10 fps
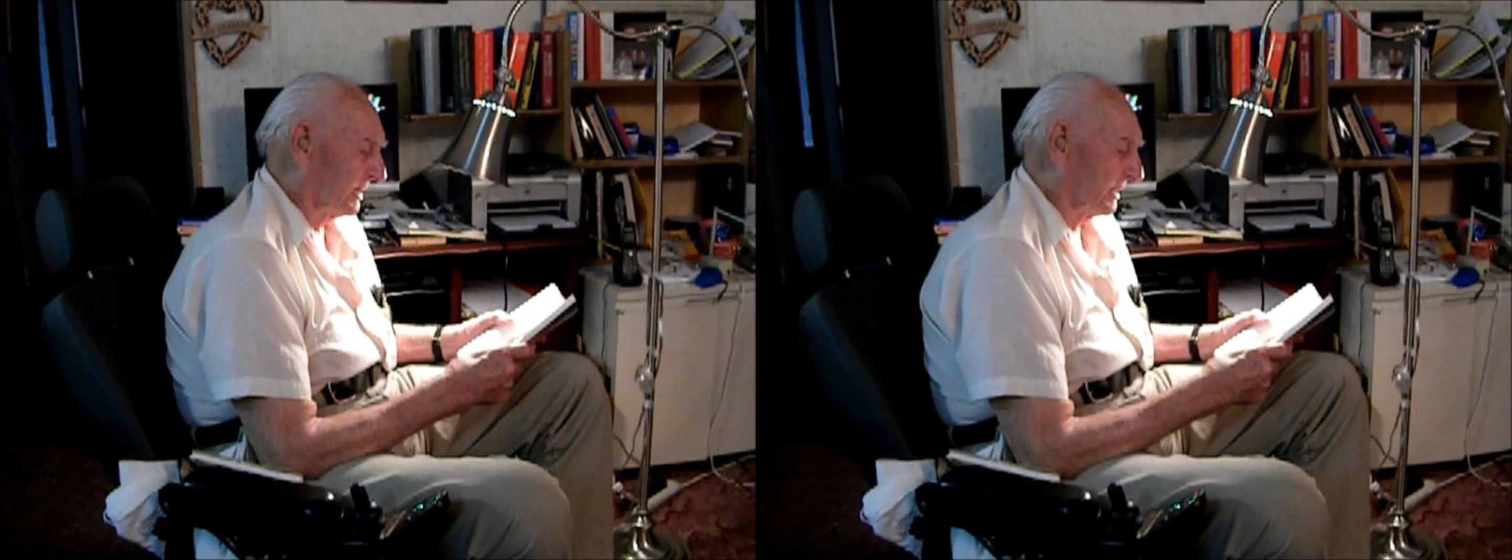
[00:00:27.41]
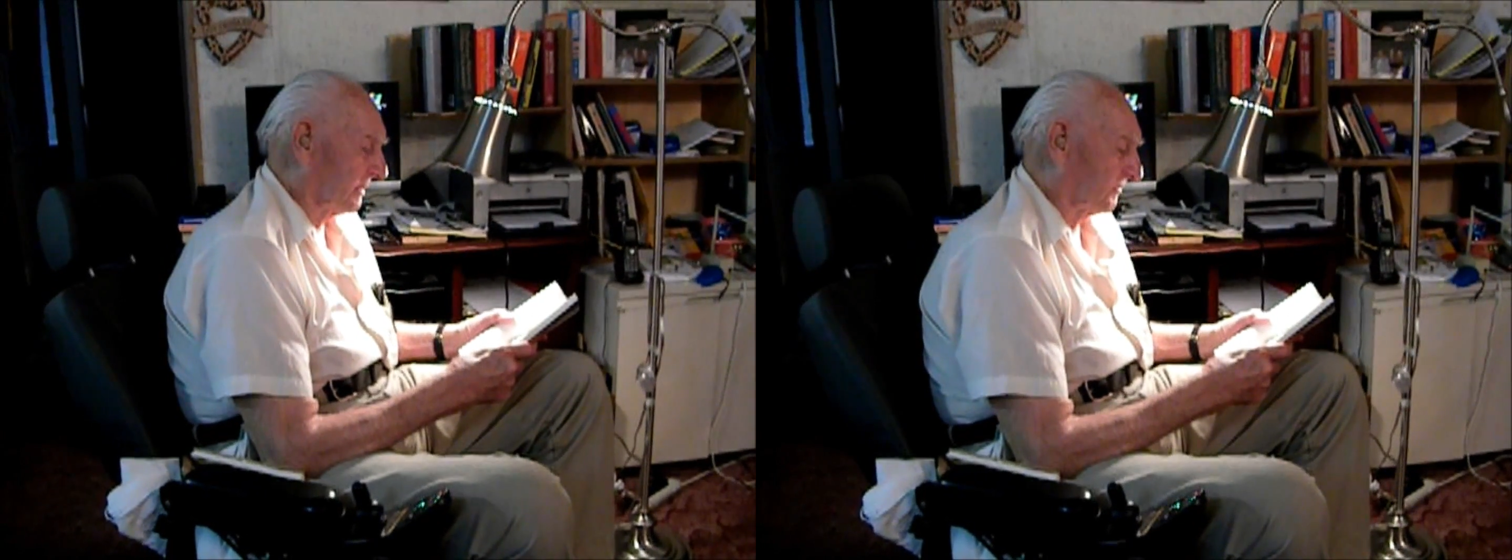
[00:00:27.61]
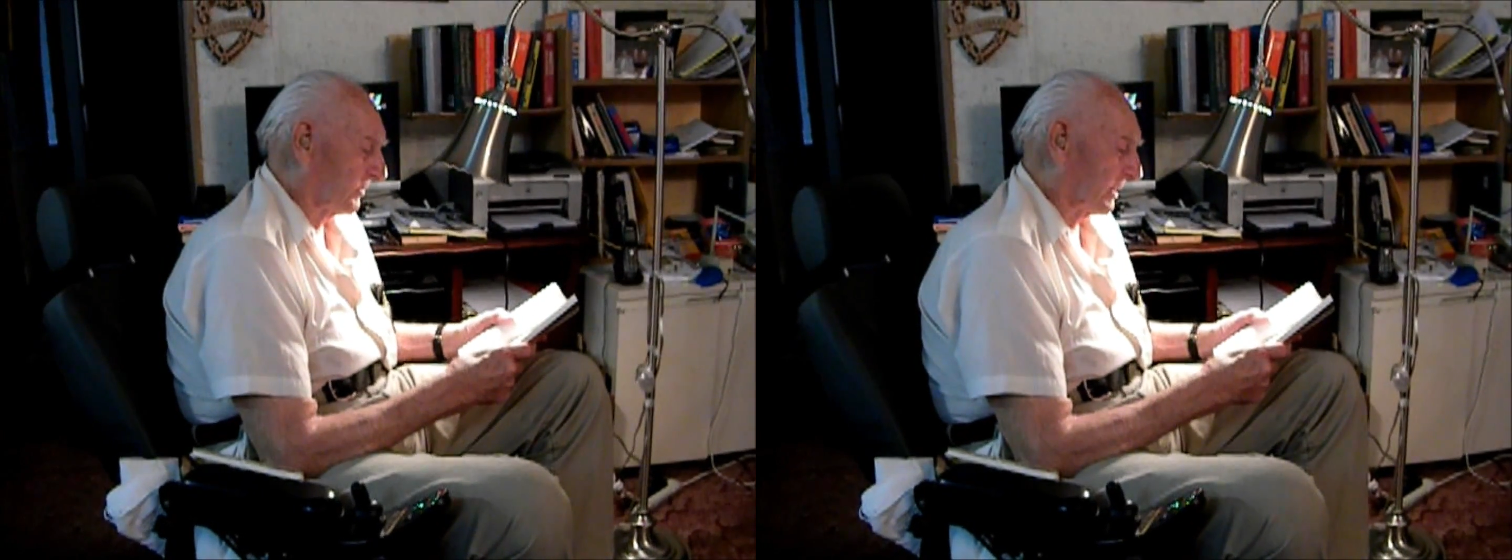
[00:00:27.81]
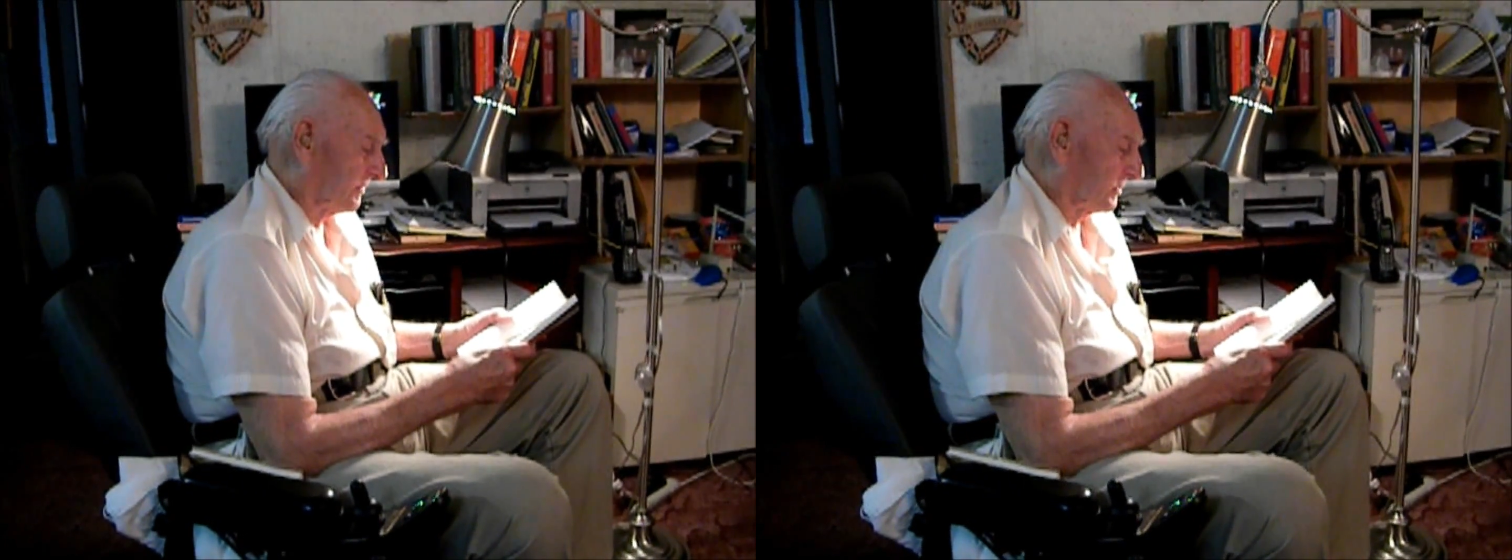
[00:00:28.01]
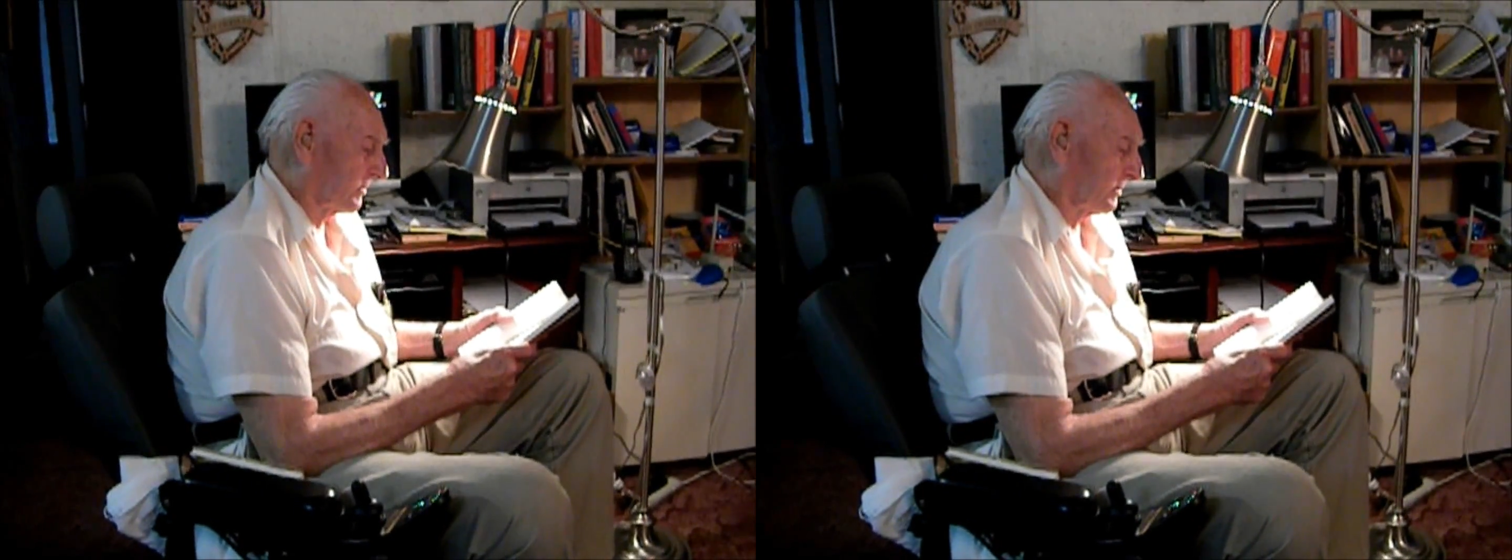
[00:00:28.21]
together
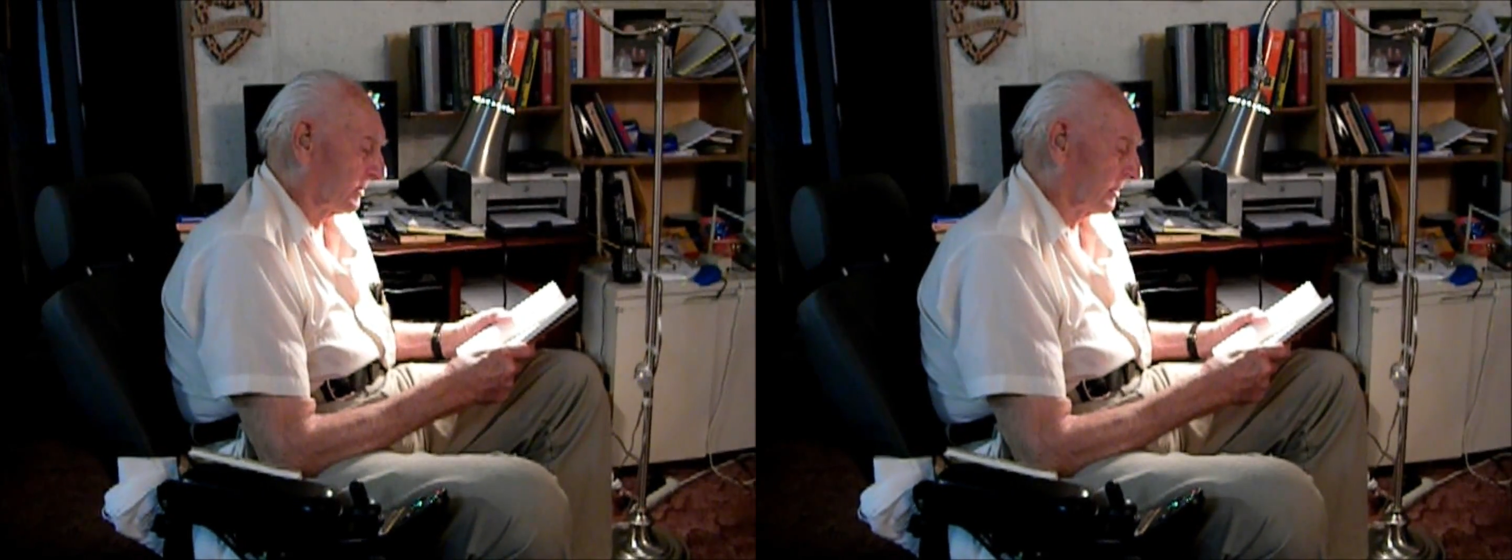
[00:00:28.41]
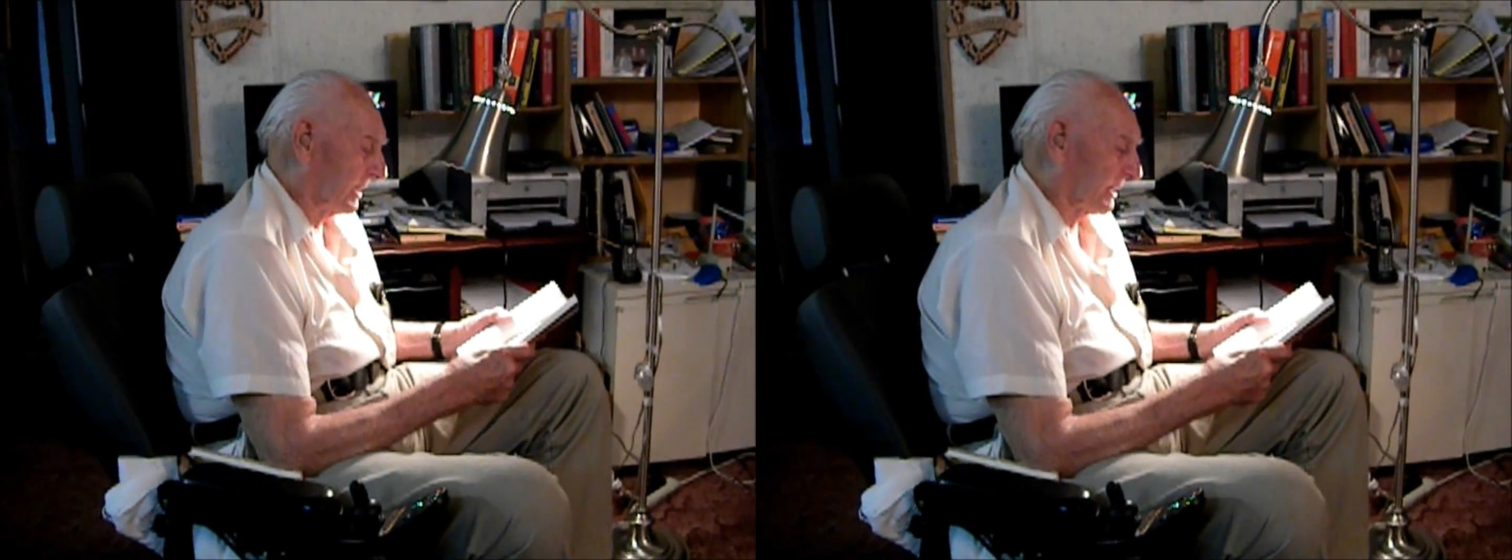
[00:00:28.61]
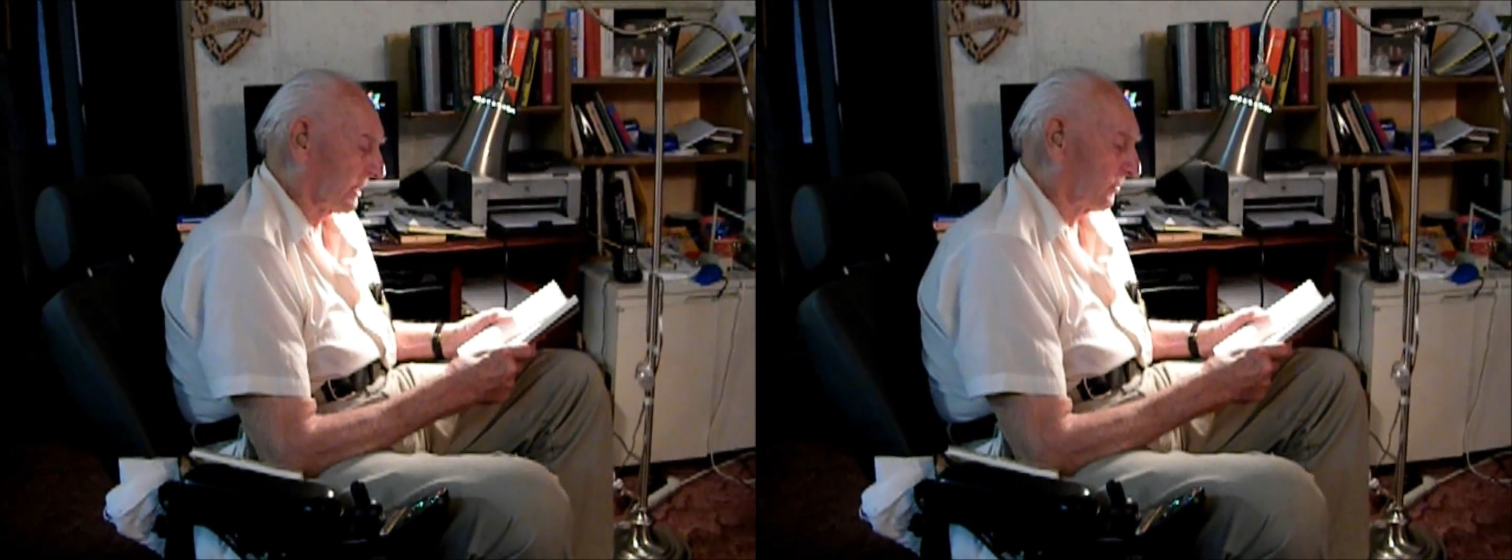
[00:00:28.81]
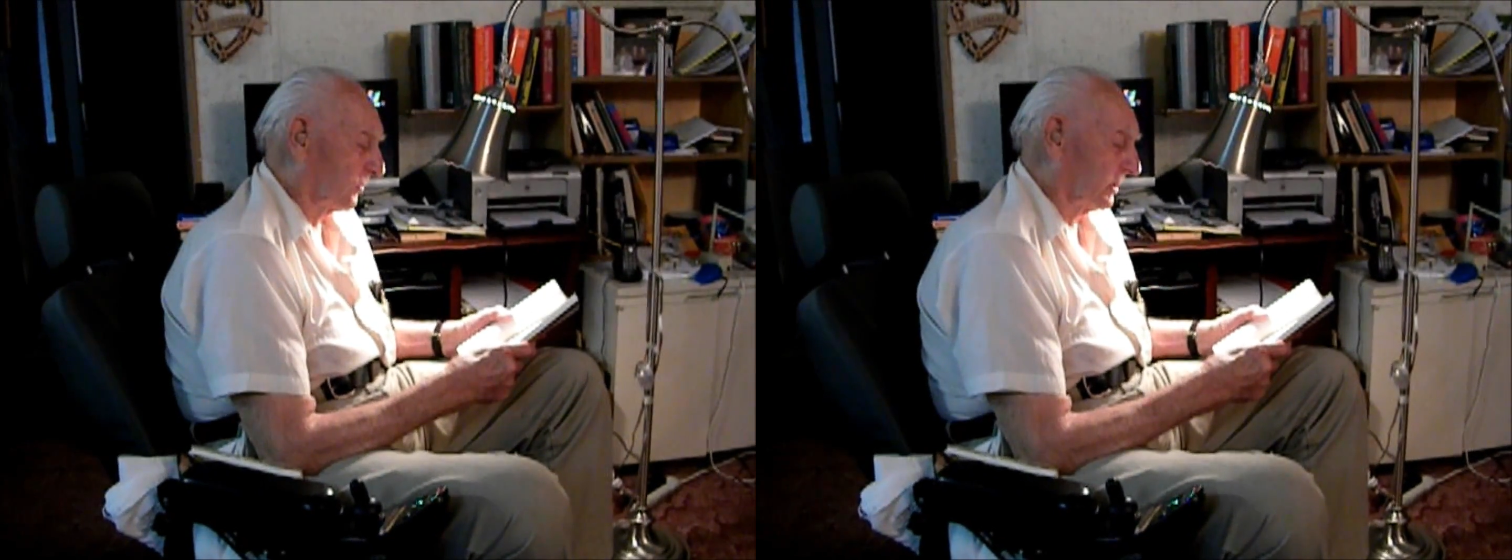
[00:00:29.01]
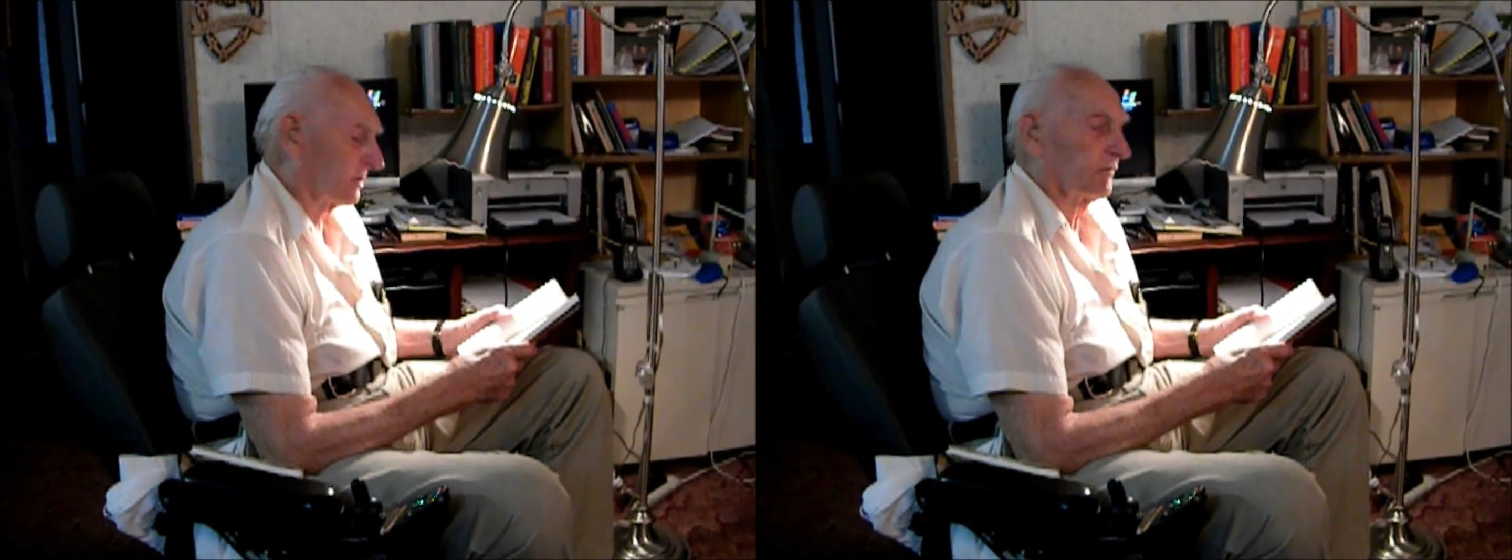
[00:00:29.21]
forever like
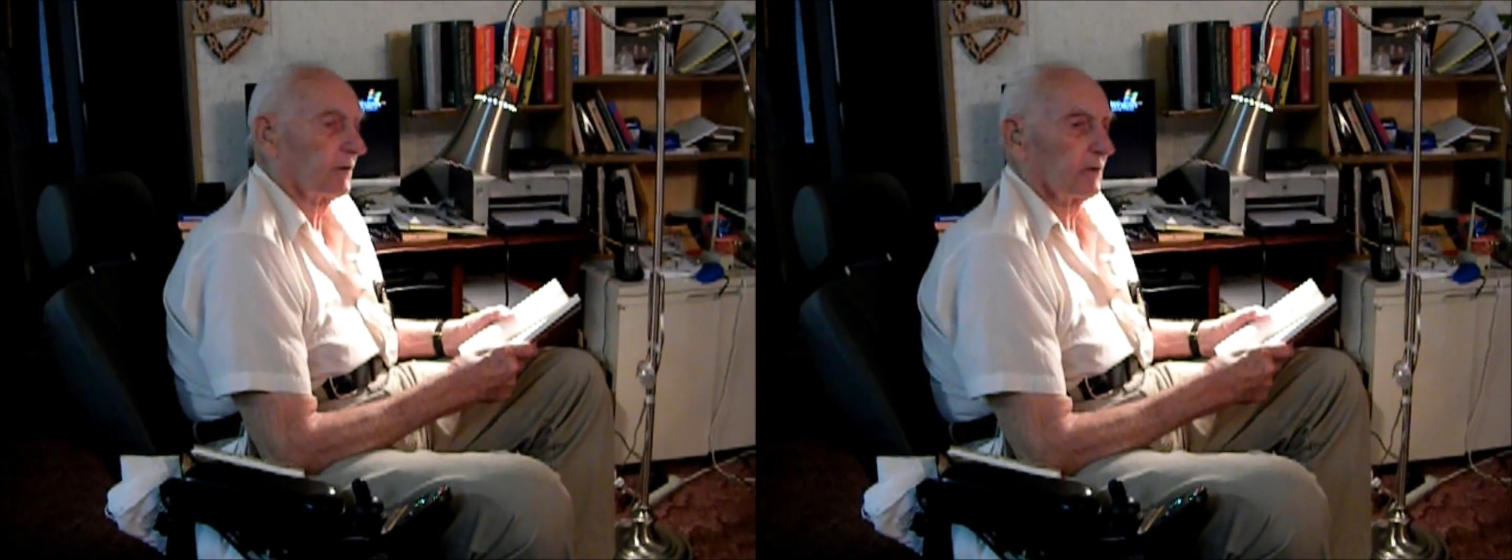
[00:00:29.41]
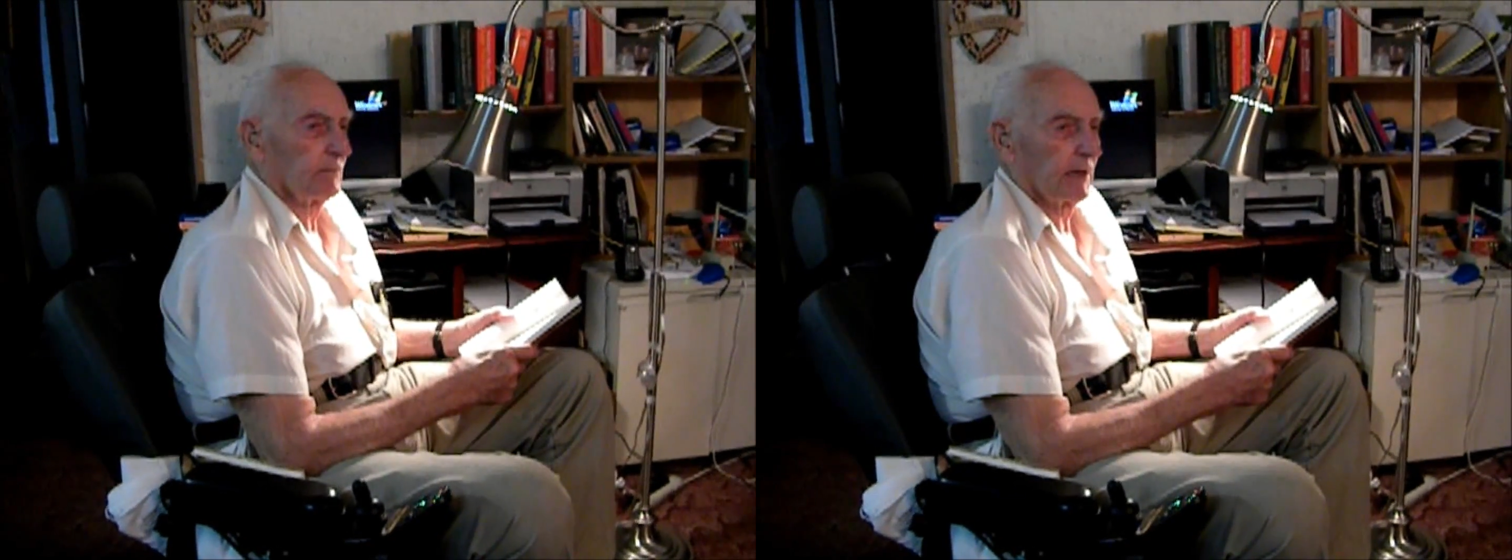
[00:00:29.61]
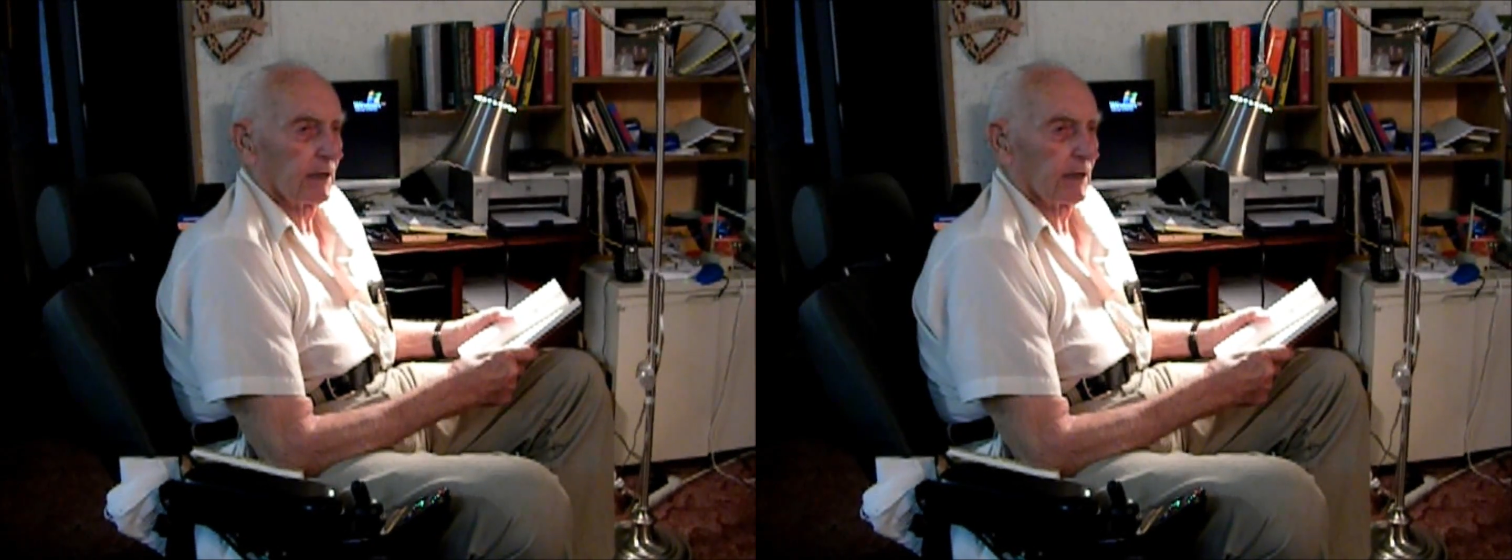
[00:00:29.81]
a wonderful